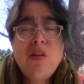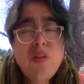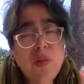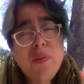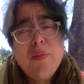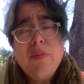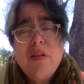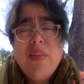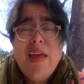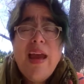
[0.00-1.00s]
So
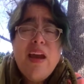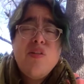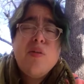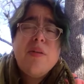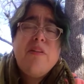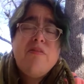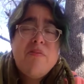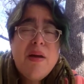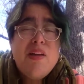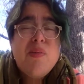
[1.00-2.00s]
that actually
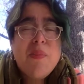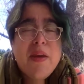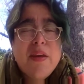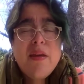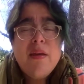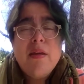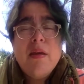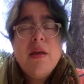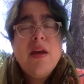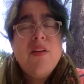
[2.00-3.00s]
reminds me
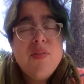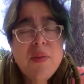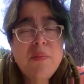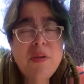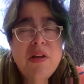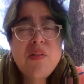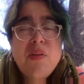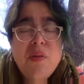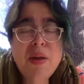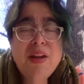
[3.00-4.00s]
of someone
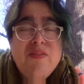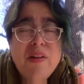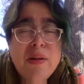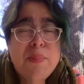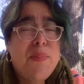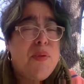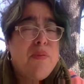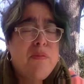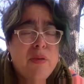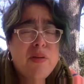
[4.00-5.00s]
else who had very
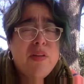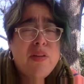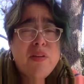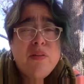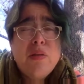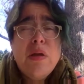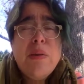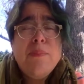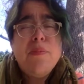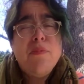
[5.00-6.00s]
important work to do
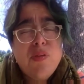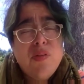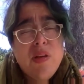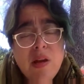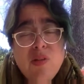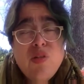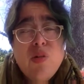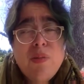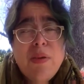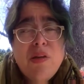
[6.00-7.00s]
but was not
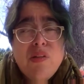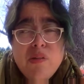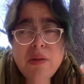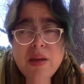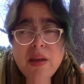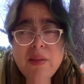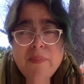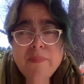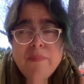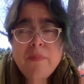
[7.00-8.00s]
sure about doing it.
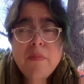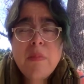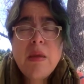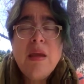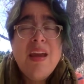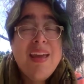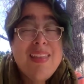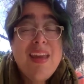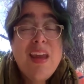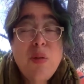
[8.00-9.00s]
In
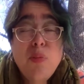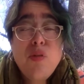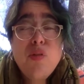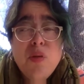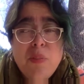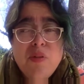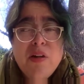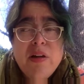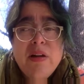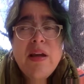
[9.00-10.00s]
the Hebrew
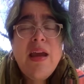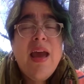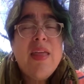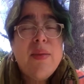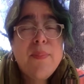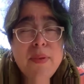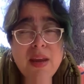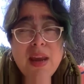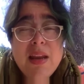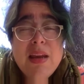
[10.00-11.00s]
scripture, at the
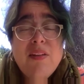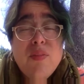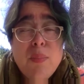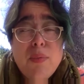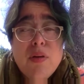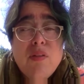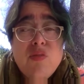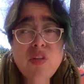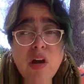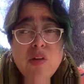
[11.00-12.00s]
beginning of the book
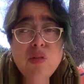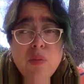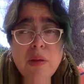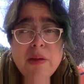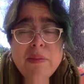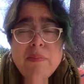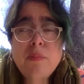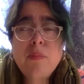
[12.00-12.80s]
of Joshua